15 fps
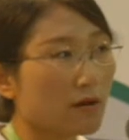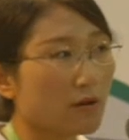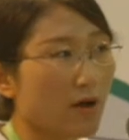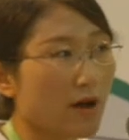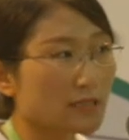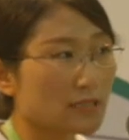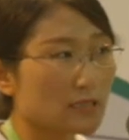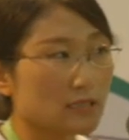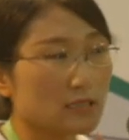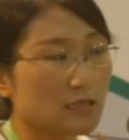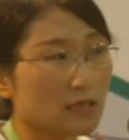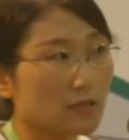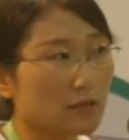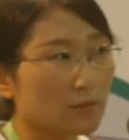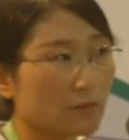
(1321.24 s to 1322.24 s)
around
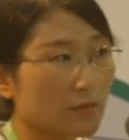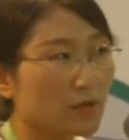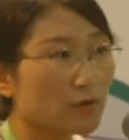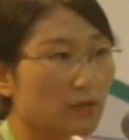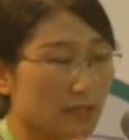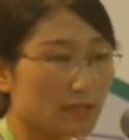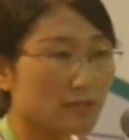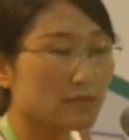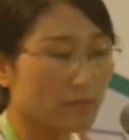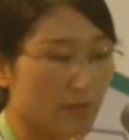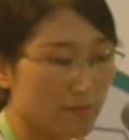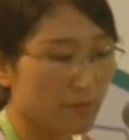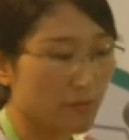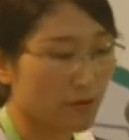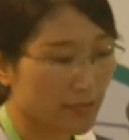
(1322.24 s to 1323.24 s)
the mucous
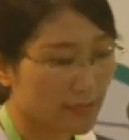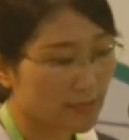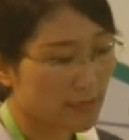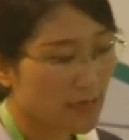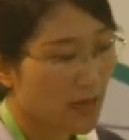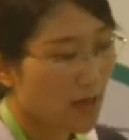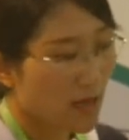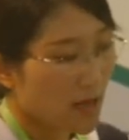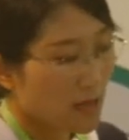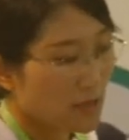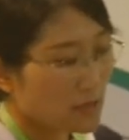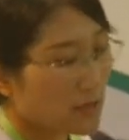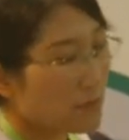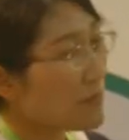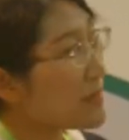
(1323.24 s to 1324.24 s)
membranes,
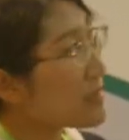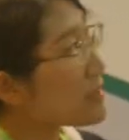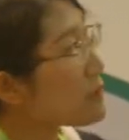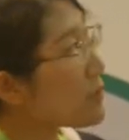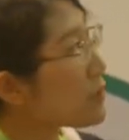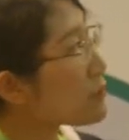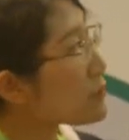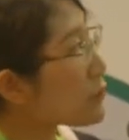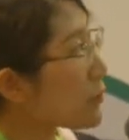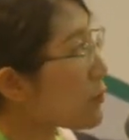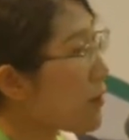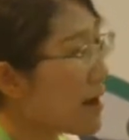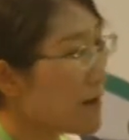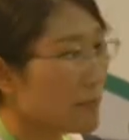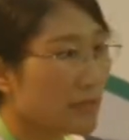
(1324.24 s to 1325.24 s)
the minimum
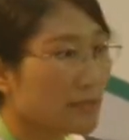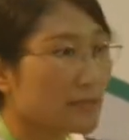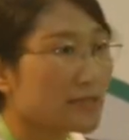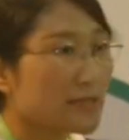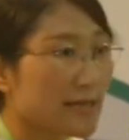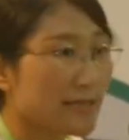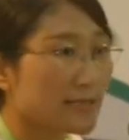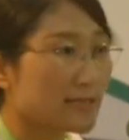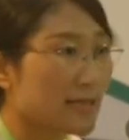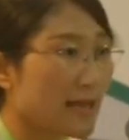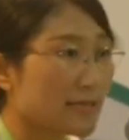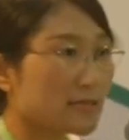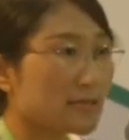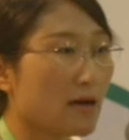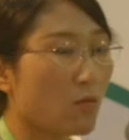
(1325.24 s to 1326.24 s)
requirement is
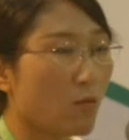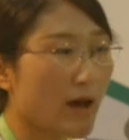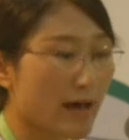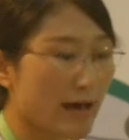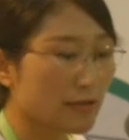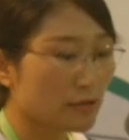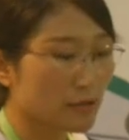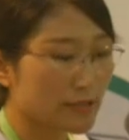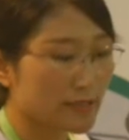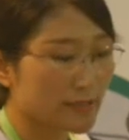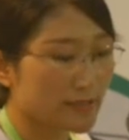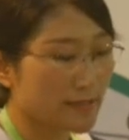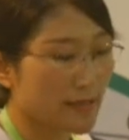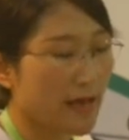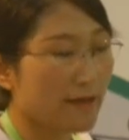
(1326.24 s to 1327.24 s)
less than 100
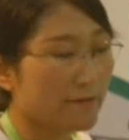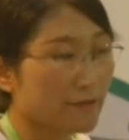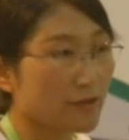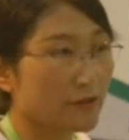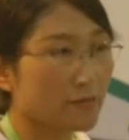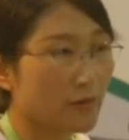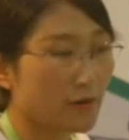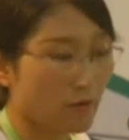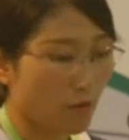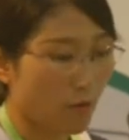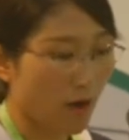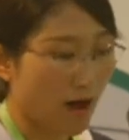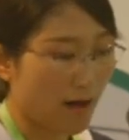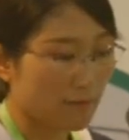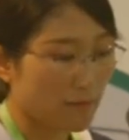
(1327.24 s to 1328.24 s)
CFU per
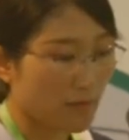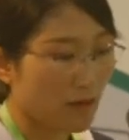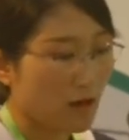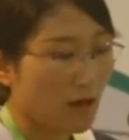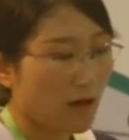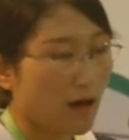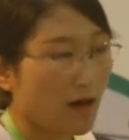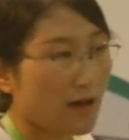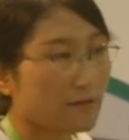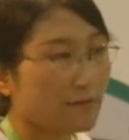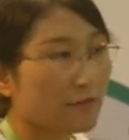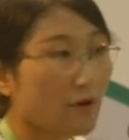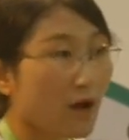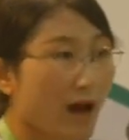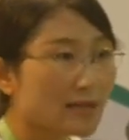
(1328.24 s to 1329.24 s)
gram. And
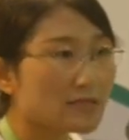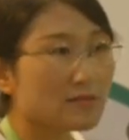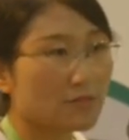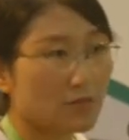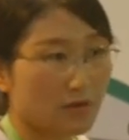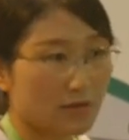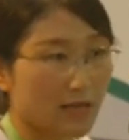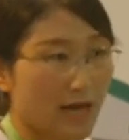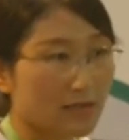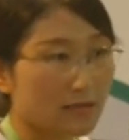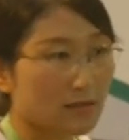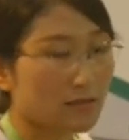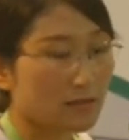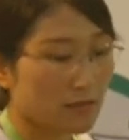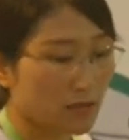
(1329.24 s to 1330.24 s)
for other
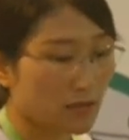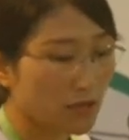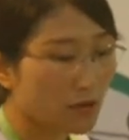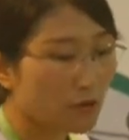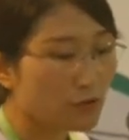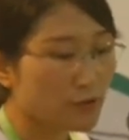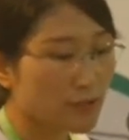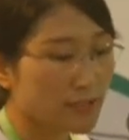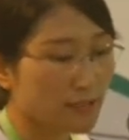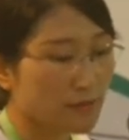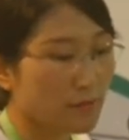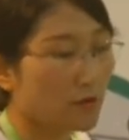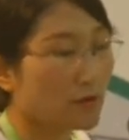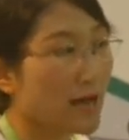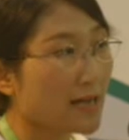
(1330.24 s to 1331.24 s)
products, the
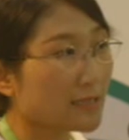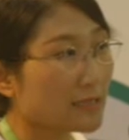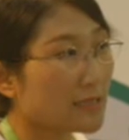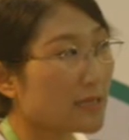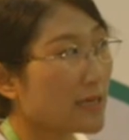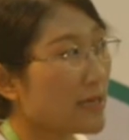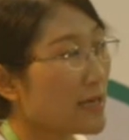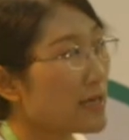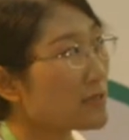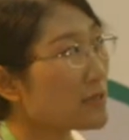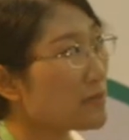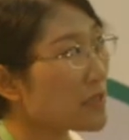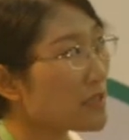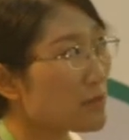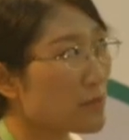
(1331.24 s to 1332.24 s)
low-risk product, the
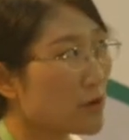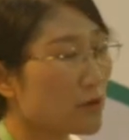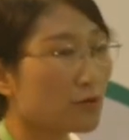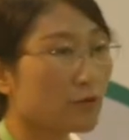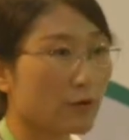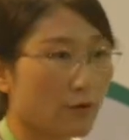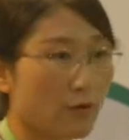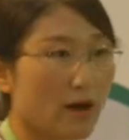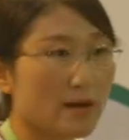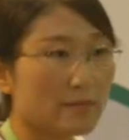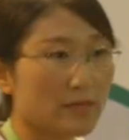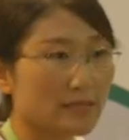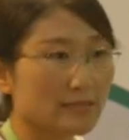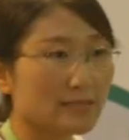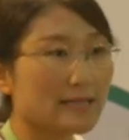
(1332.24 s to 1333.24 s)
minimum
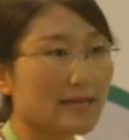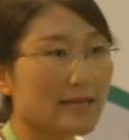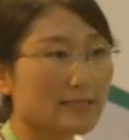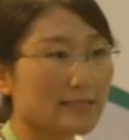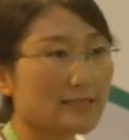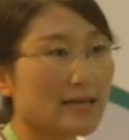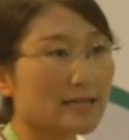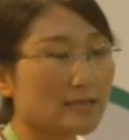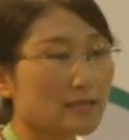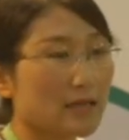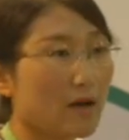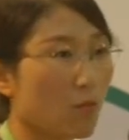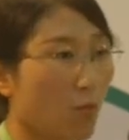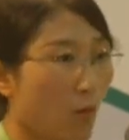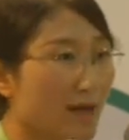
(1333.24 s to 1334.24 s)
requirement is less
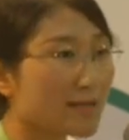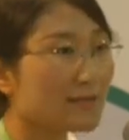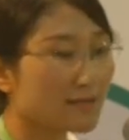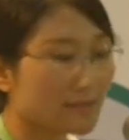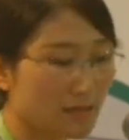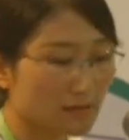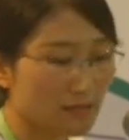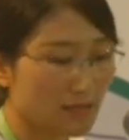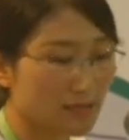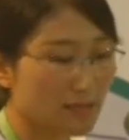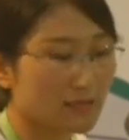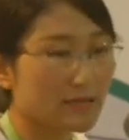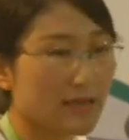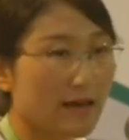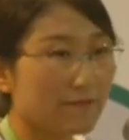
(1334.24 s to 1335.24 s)
than 1,000
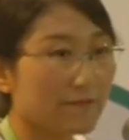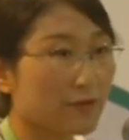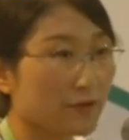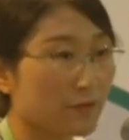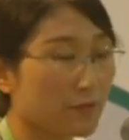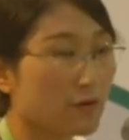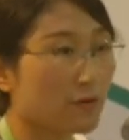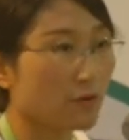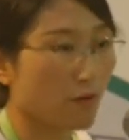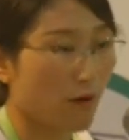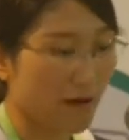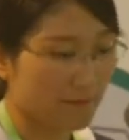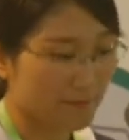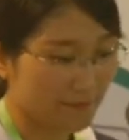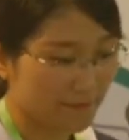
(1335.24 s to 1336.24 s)
CFU per
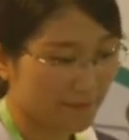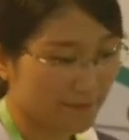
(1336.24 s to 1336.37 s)
gram.